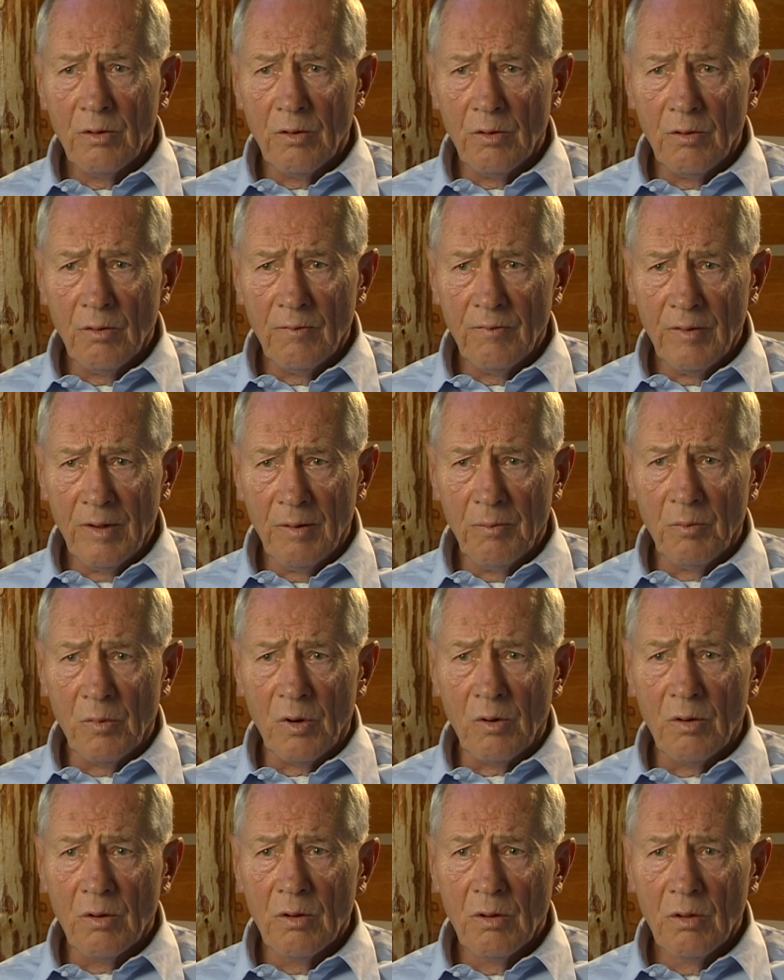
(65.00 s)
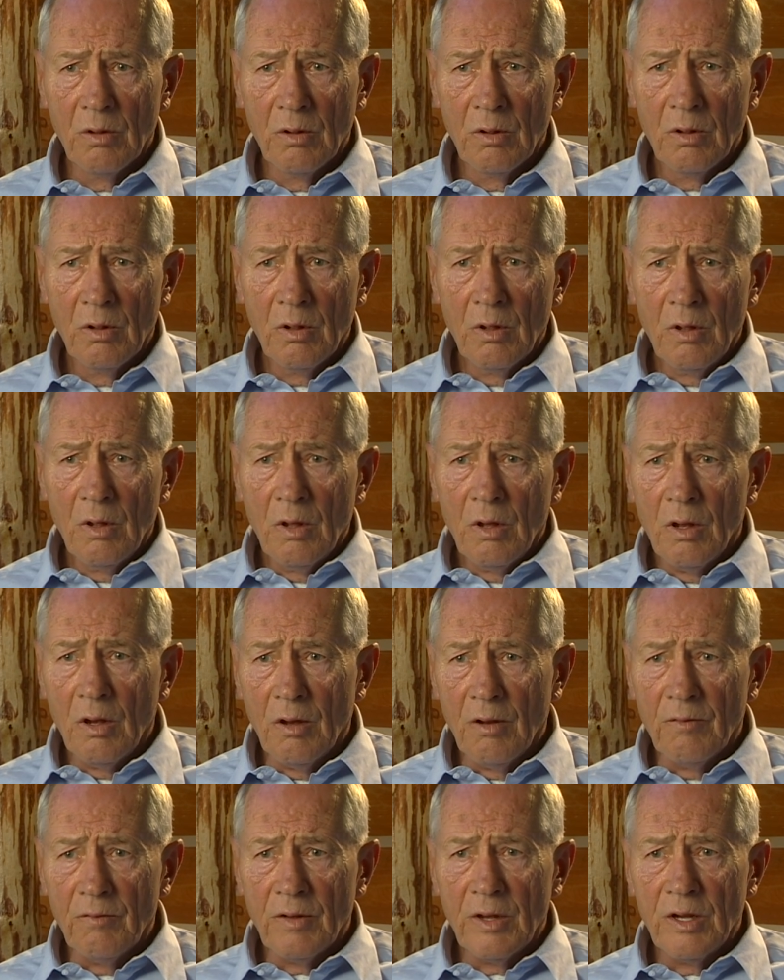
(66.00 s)
November
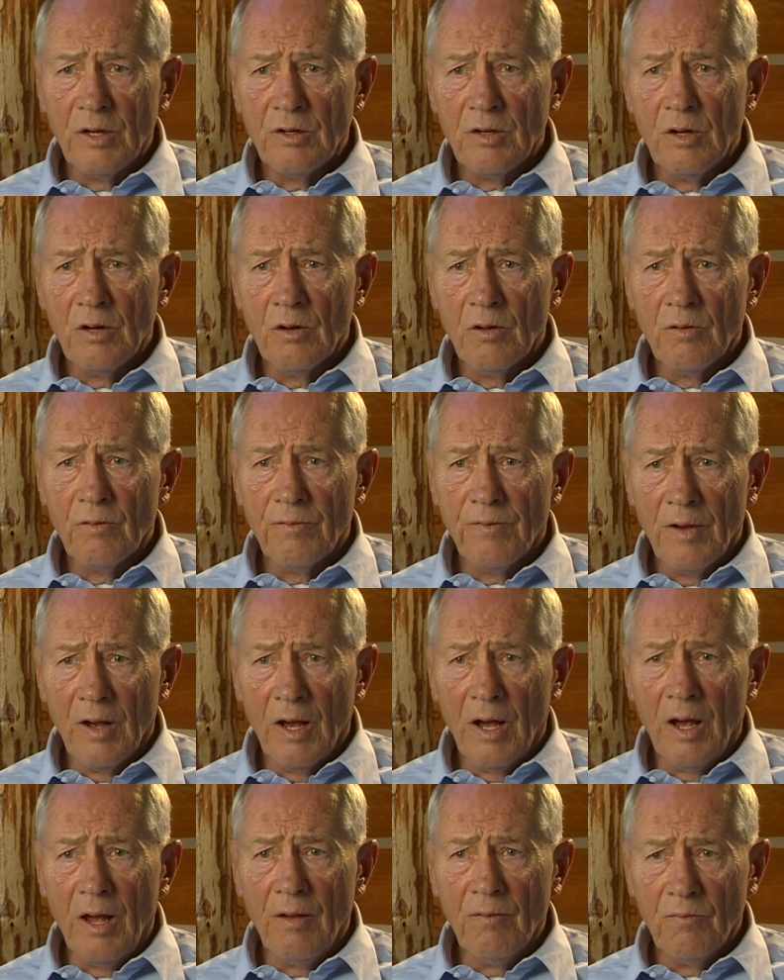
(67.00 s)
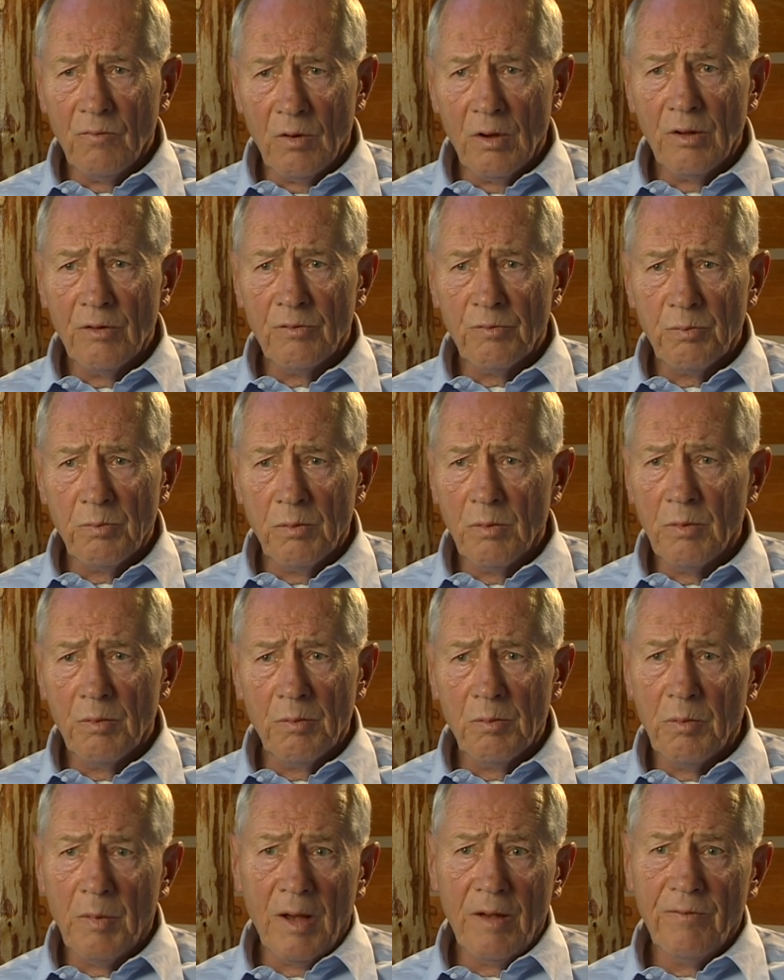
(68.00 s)
of 1805 was
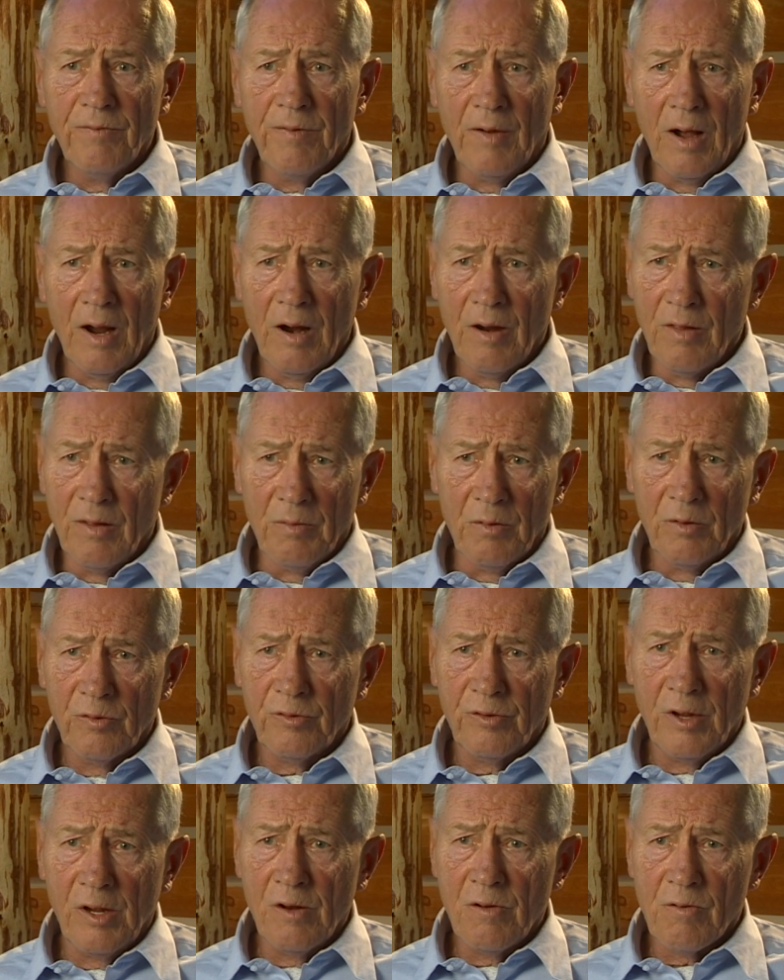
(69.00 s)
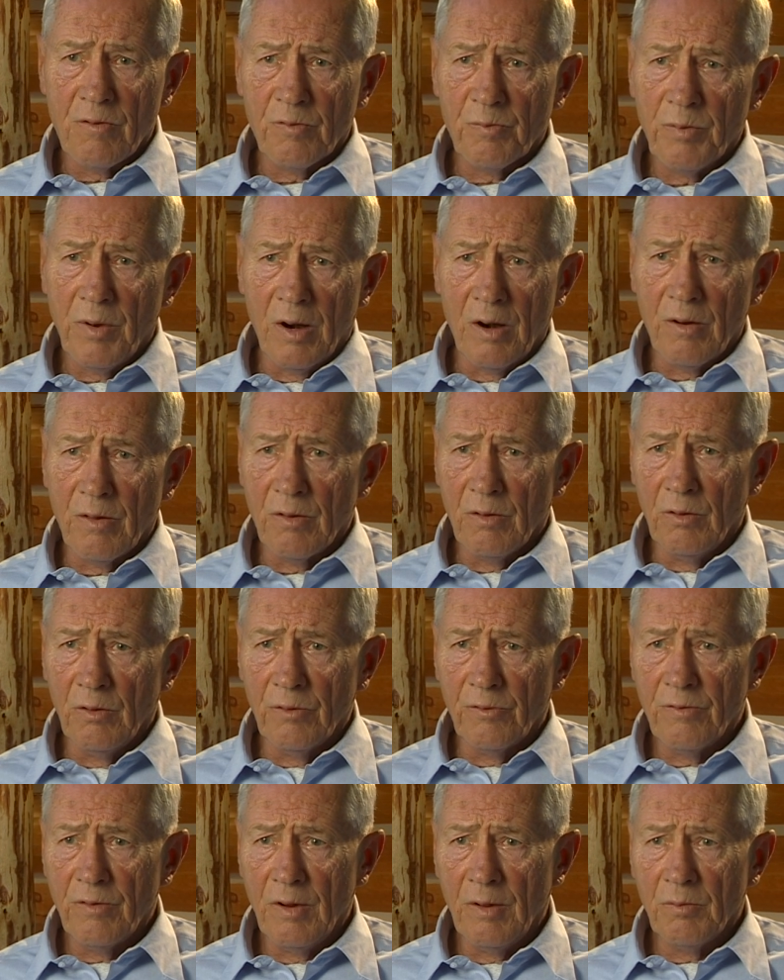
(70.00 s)
by far the most dangerous part of the whole
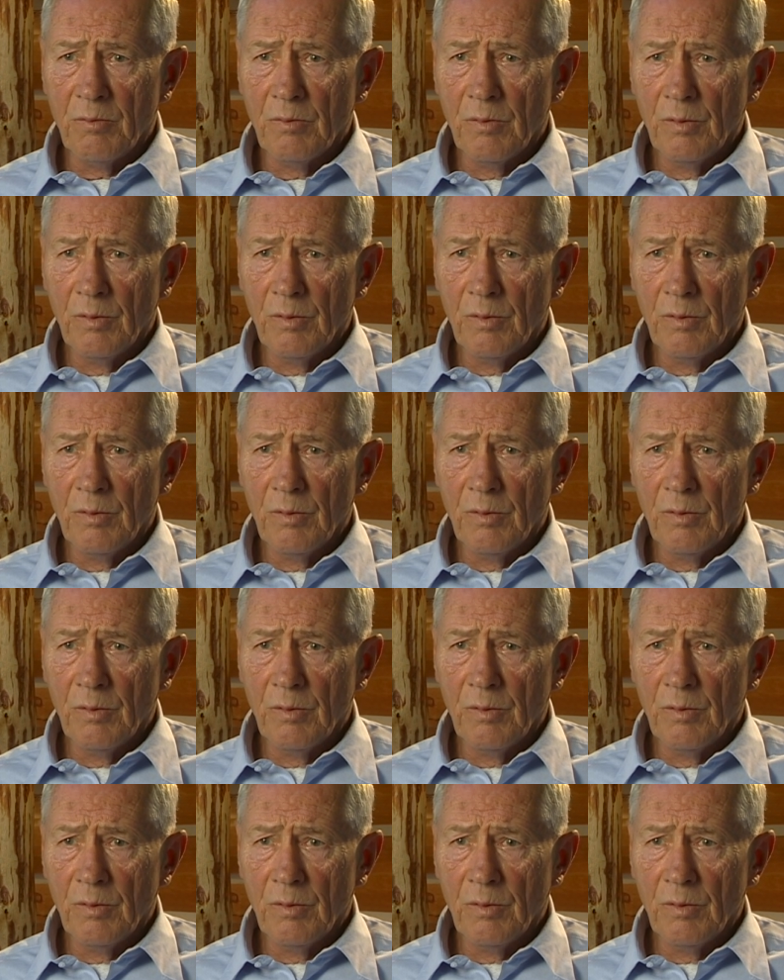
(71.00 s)
trip.